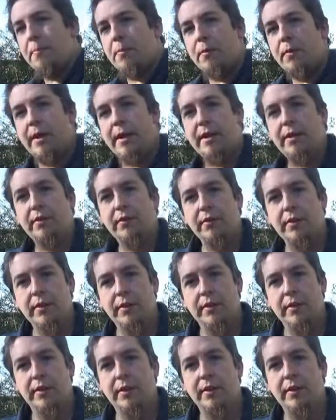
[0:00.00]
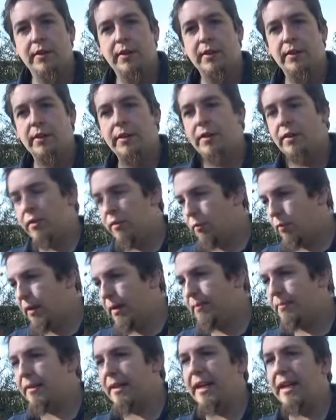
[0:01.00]
around, use
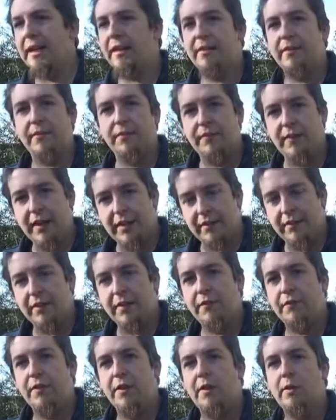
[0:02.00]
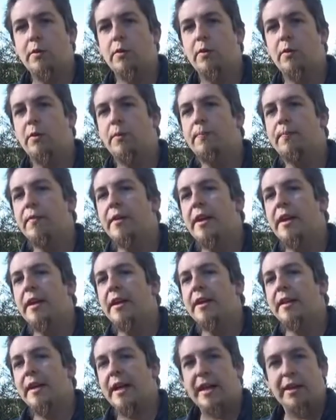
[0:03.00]
websites, find stuff local
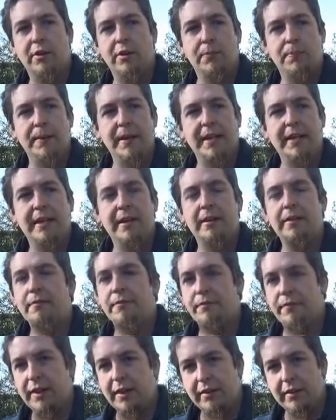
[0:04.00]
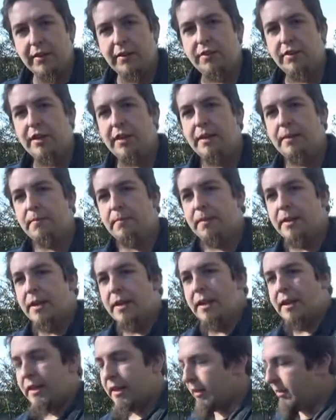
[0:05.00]
that I pick up fairly cheap,
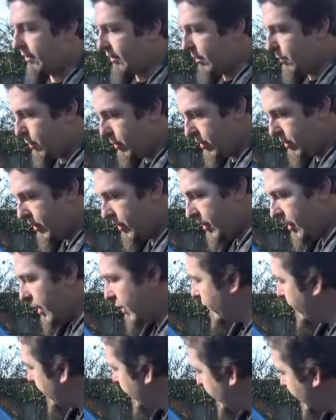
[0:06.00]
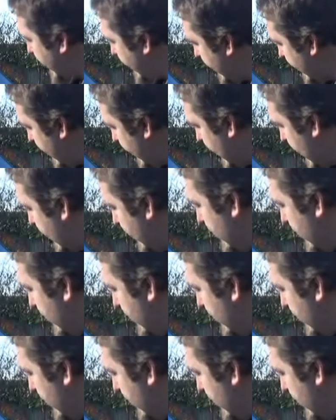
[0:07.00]
that someone took off because they didn't like